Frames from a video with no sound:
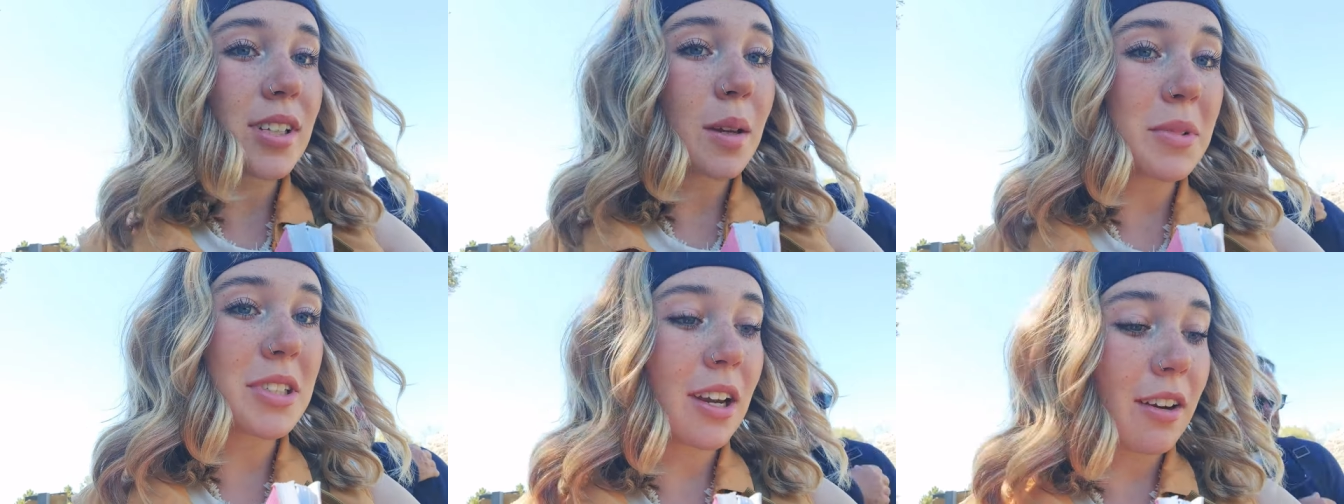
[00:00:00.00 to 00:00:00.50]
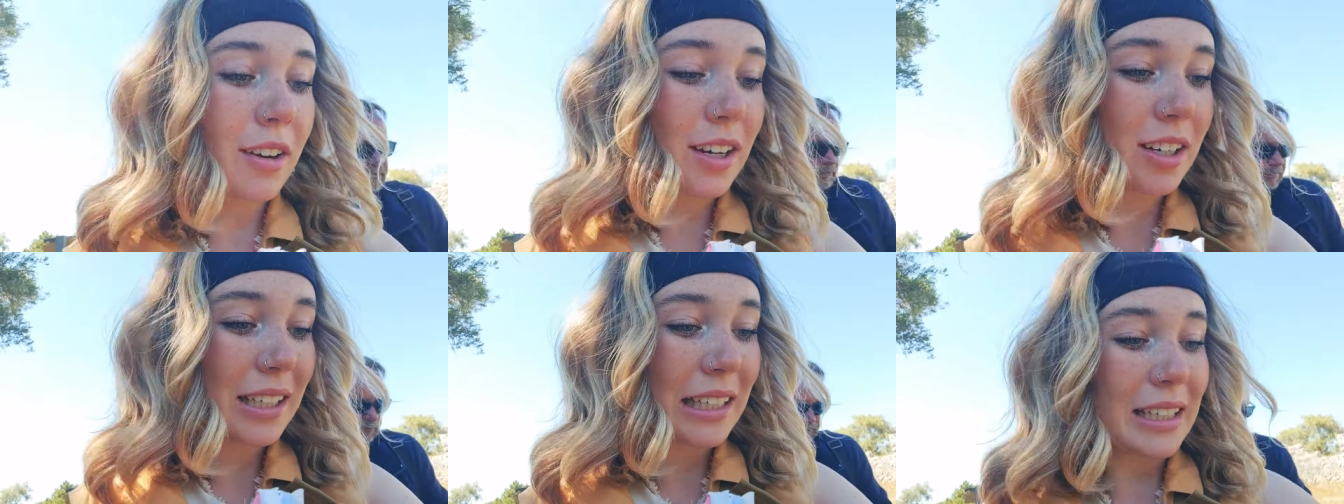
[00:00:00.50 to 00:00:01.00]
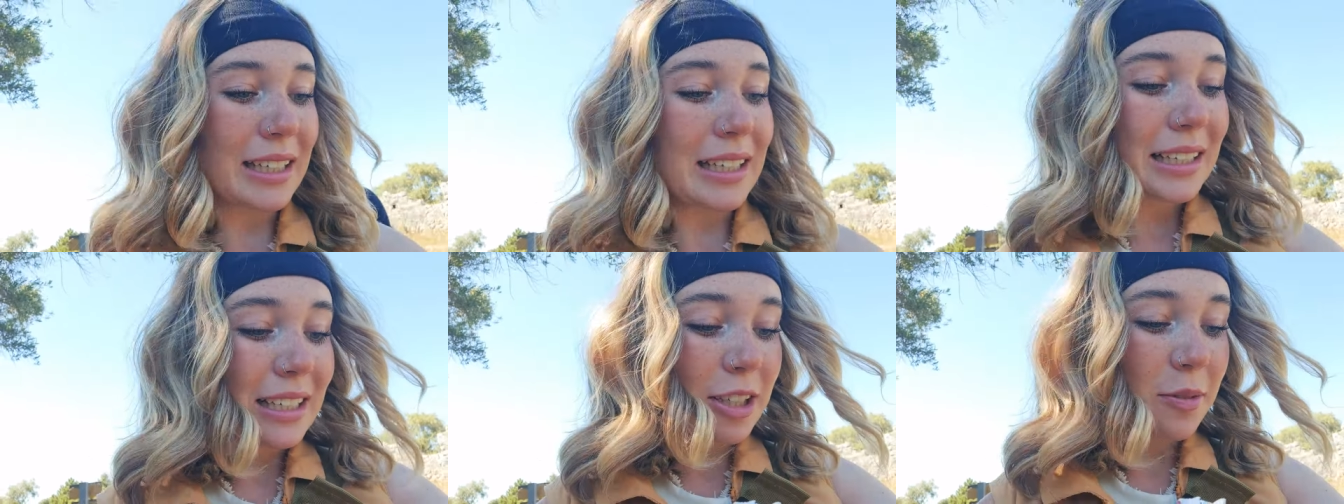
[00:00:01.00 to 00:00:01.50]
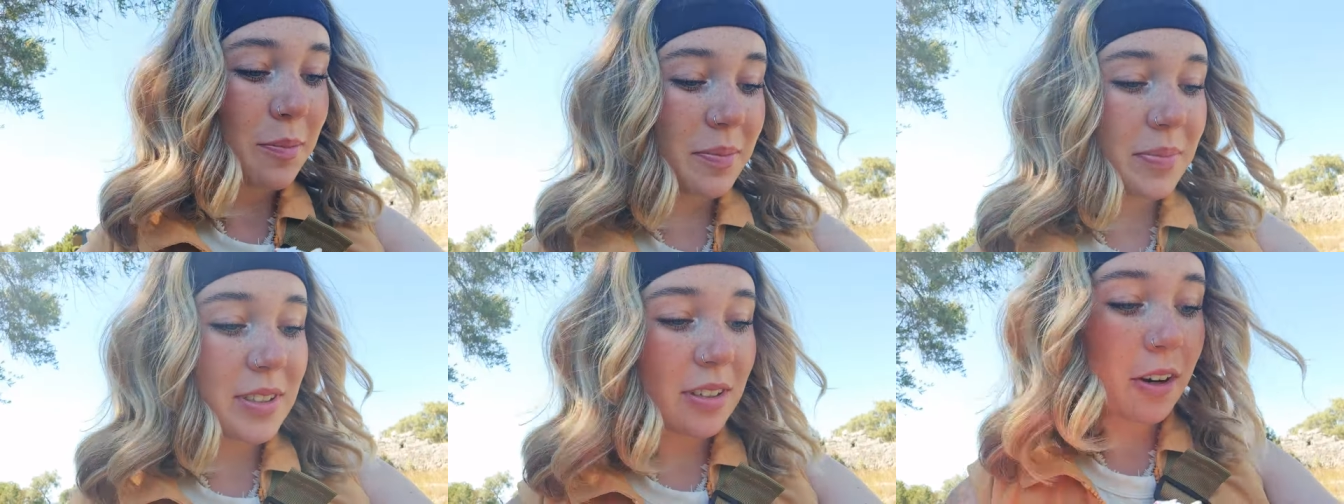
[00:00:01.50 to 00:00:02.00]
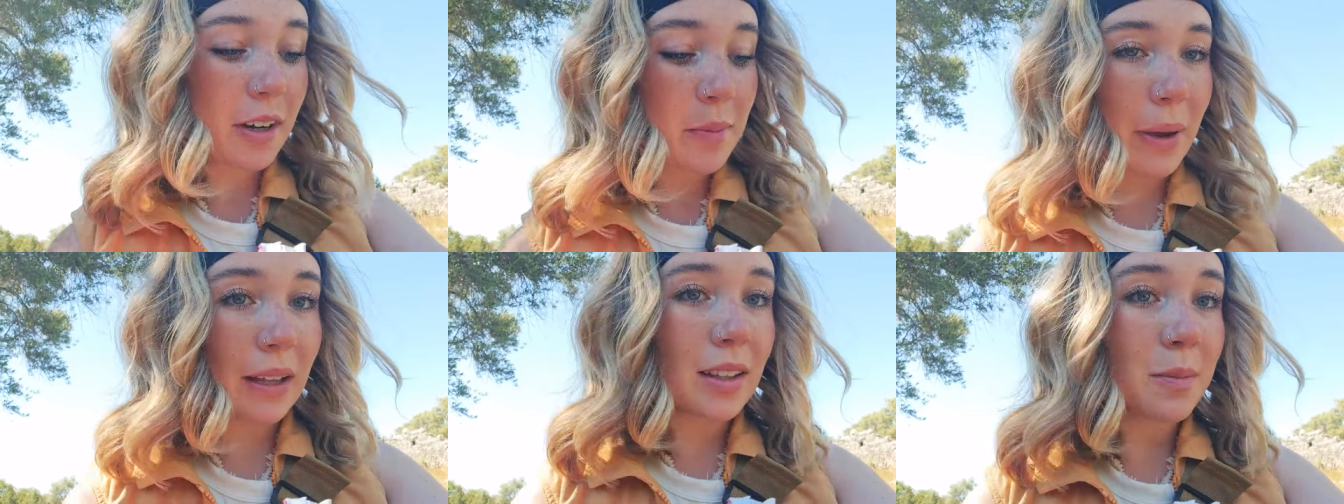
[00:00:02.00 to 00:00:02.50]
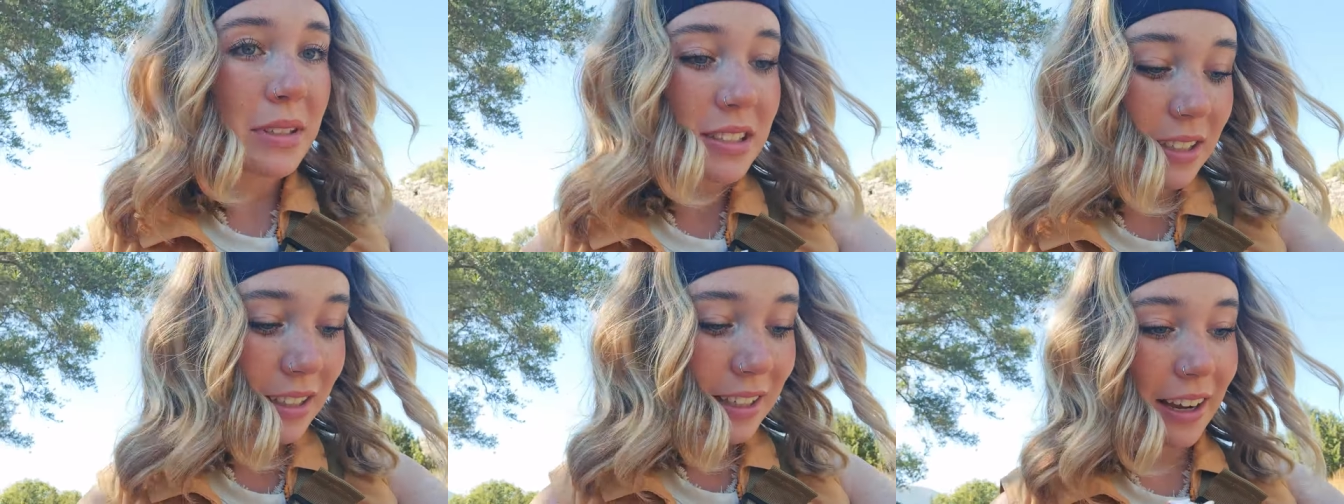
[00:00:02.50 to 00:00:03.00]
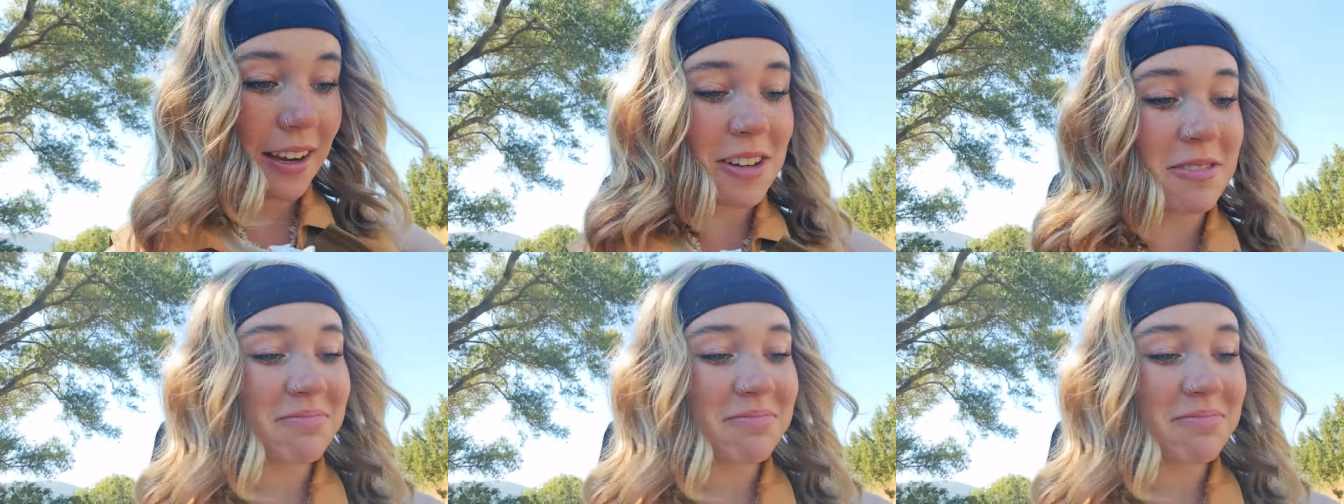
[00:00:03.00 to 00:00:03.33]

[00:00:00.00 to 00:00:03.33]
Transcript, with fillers: cemetery. Sorry about the basilica.